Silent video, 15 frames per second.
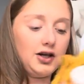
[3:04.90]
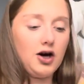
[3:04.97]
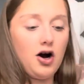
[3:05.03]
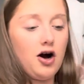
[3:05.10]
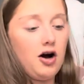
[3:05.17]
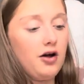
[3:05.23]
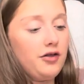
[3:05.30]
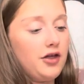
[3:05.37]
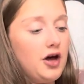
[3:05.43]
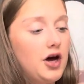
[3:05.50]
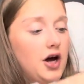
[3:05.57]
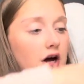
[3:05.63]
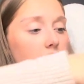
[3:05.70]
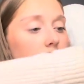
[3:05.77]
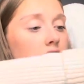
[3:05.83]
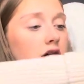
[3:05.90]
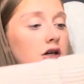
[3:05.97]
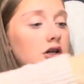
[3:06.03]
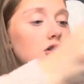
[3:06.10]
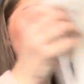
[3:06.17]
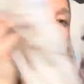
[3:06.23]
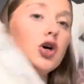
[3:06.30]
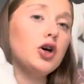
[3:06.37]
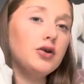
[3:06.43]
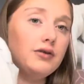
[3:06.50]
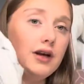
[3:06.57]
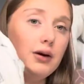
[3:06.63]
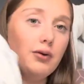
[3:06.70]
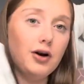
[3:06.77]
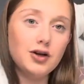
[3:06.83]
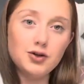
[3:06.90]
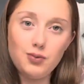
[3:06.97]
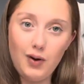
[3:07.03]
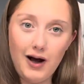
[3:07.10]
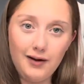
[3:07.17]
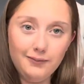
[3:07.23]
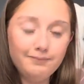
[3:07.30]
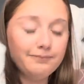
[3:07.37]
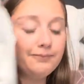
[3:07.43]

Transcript: got the dungaree one as well.